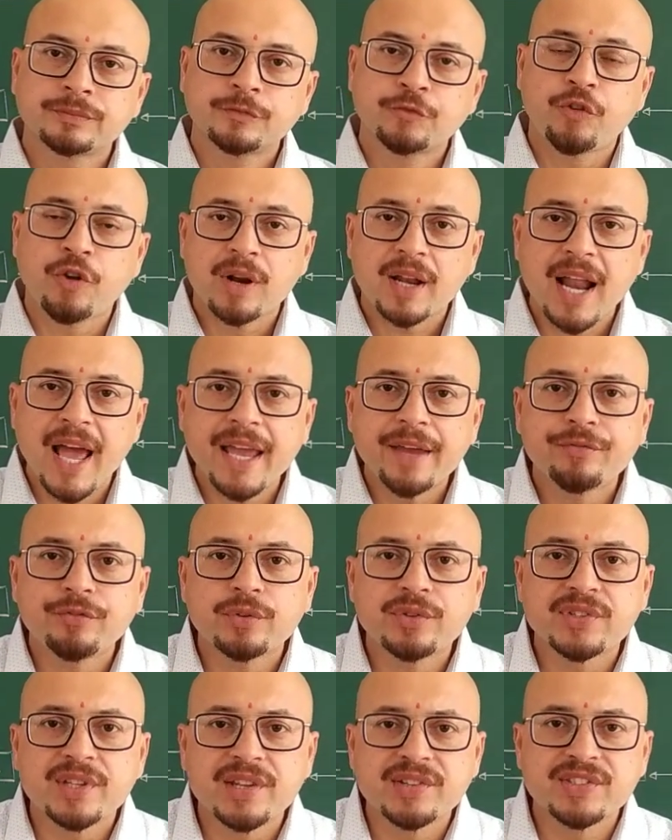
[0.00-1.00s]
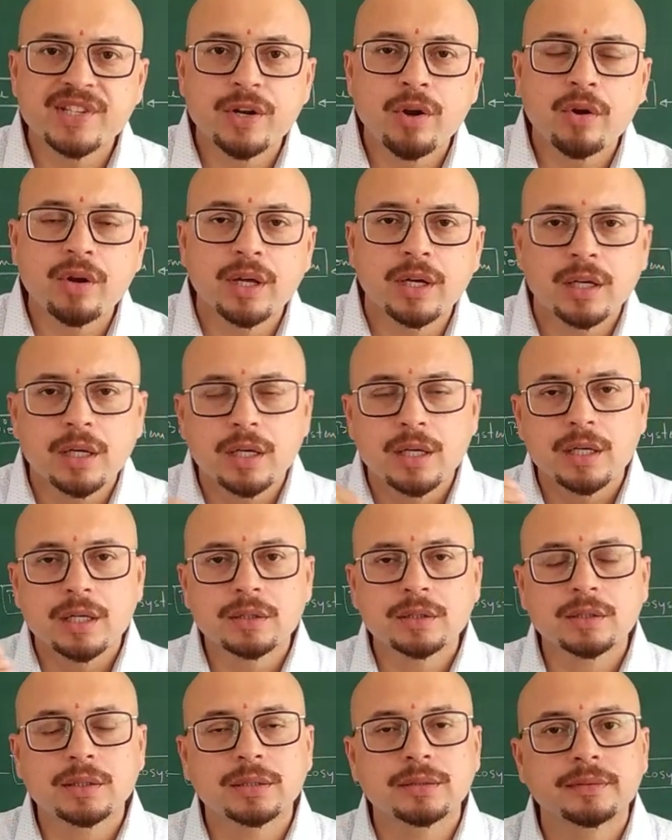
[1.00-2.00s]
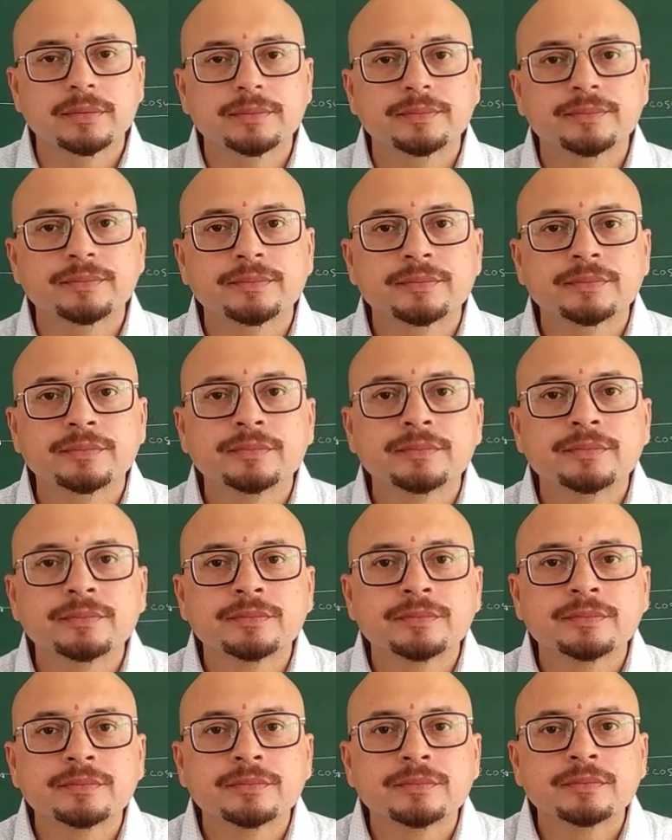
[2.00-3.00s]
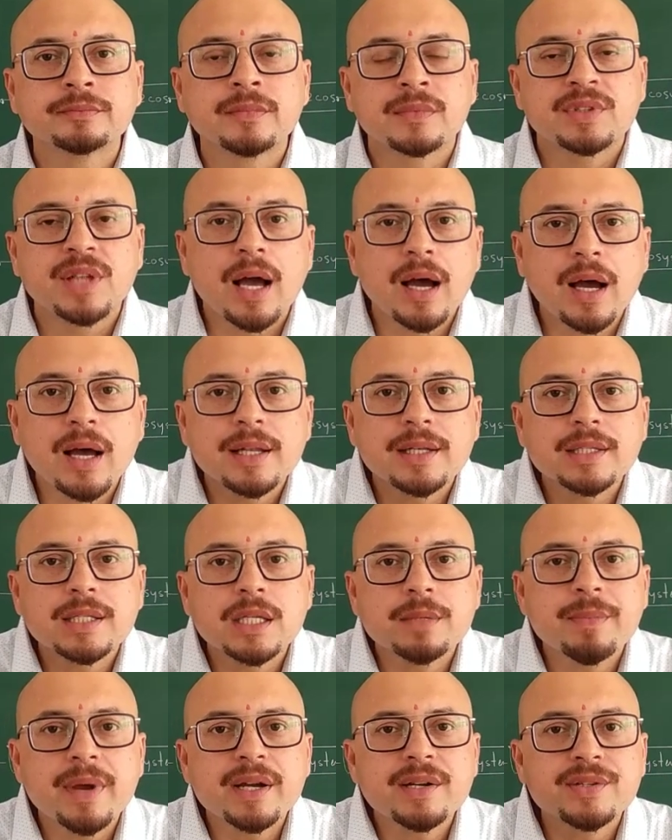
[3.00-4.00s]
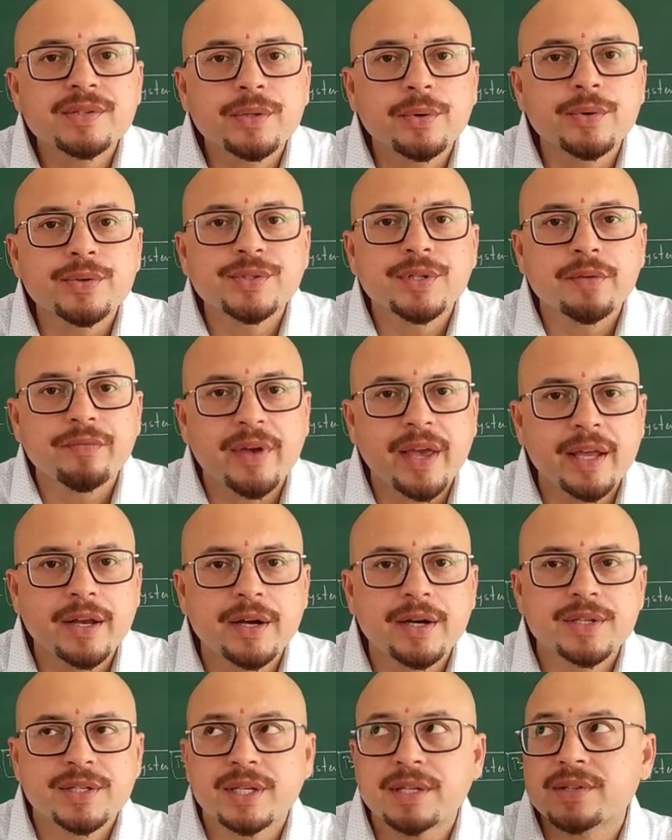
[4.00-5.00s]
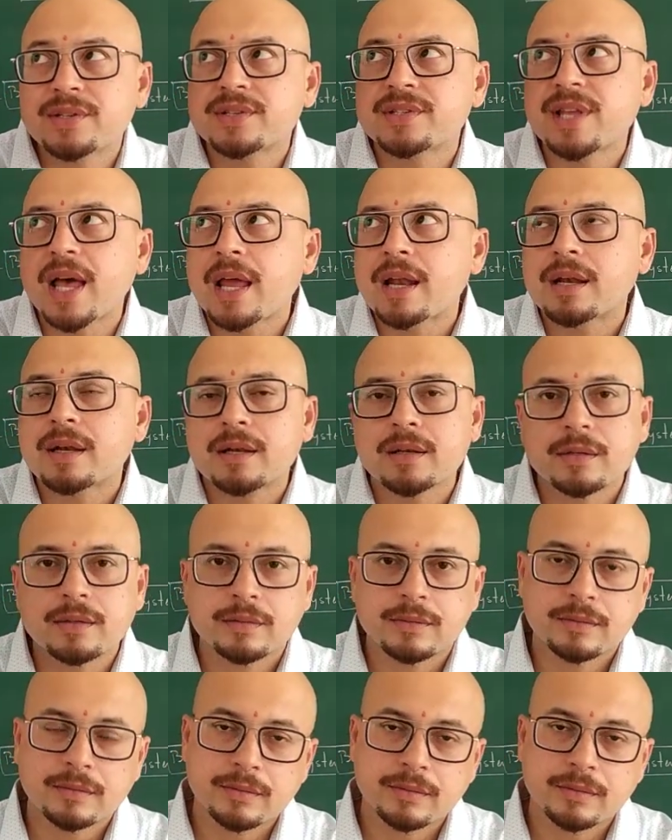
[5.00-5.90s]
For life to sustain on earth, the ultimate source of energy is sun